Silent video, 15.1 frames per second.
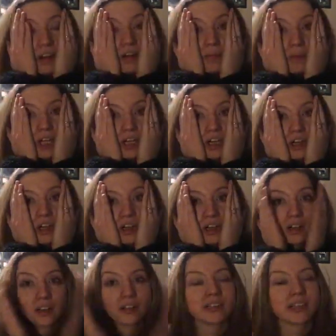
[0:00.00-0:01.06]
oh my
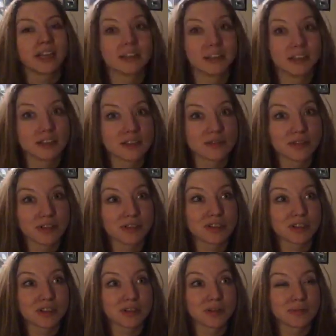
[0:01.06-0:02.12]
god, 10 years of
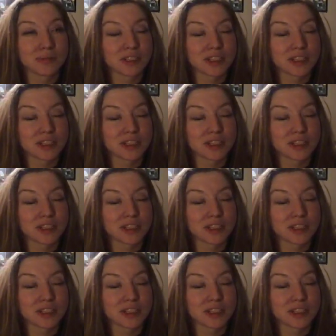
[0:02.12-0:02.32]
YouTube,